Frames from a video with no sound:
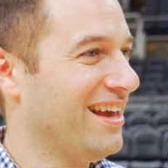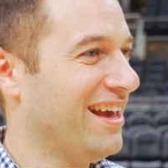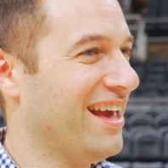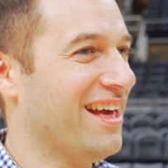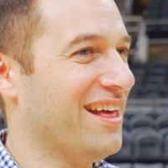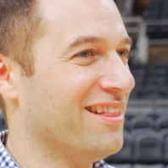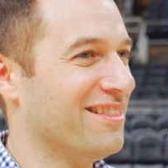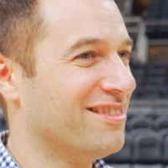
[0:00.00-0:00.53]

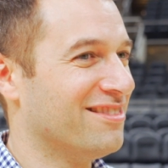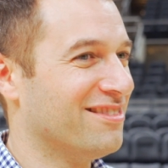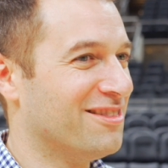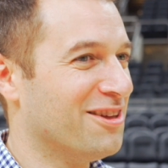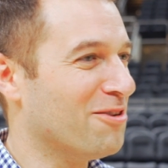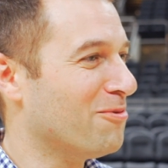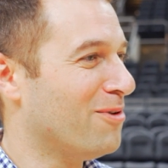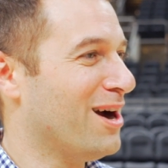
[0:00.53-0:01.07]
And
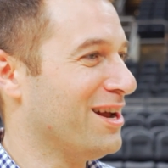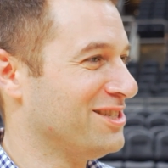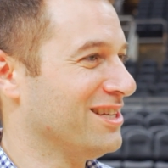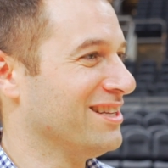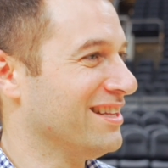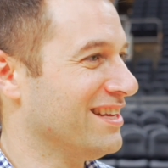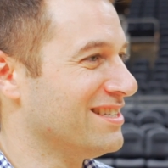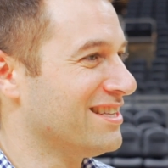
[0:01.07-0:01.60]
they're
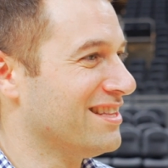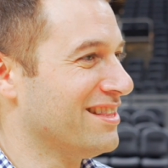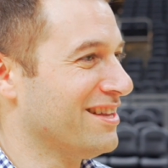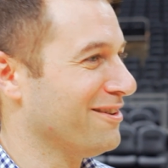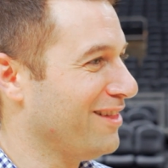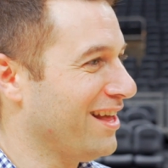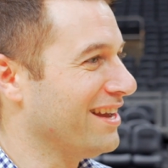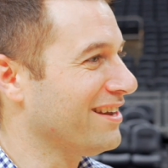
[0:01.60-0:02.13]
watching this and
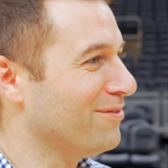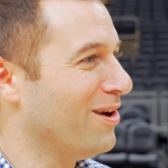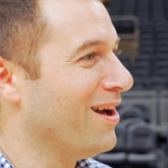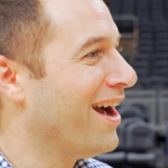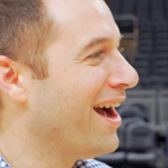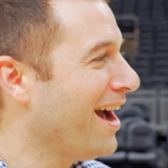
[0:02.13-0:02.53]
they're like, well,